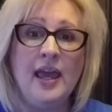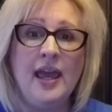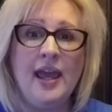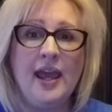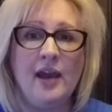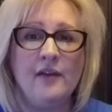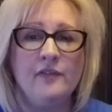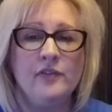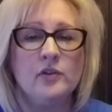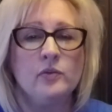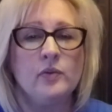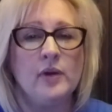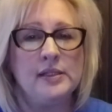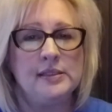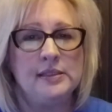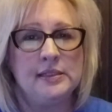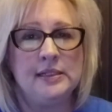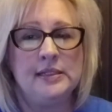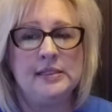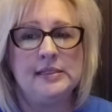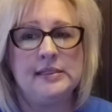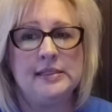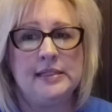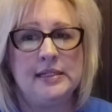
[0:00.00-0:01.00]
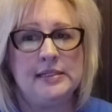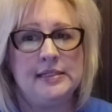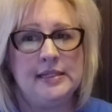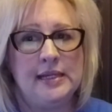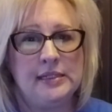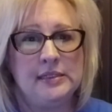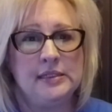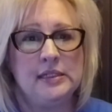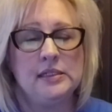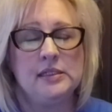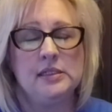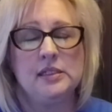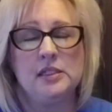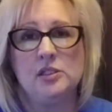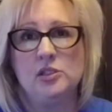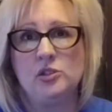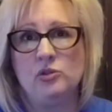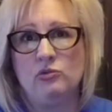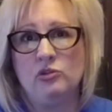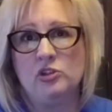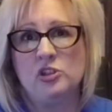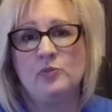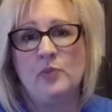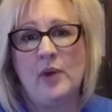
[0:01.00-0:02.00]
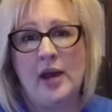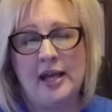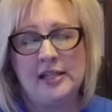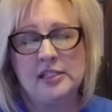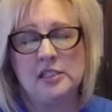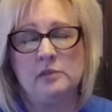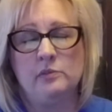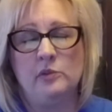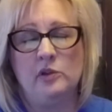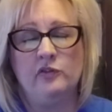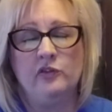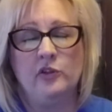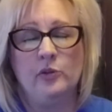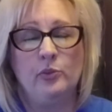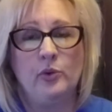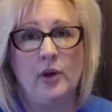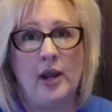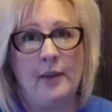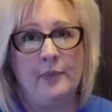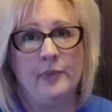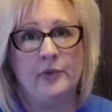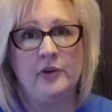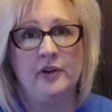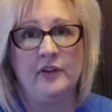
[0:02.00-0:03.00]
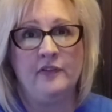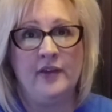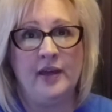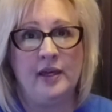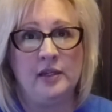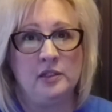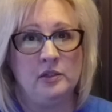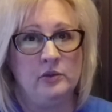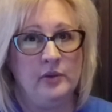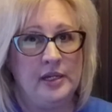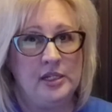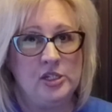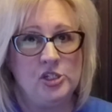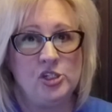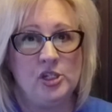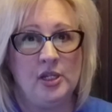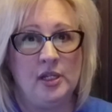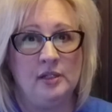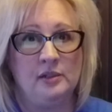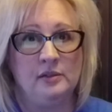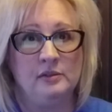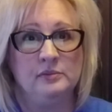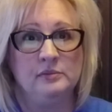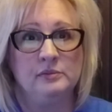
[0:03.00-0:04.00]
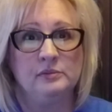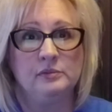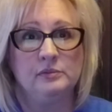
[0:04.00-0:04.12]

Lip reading: have the resident see a dentist as soon as possible for proper evaluation.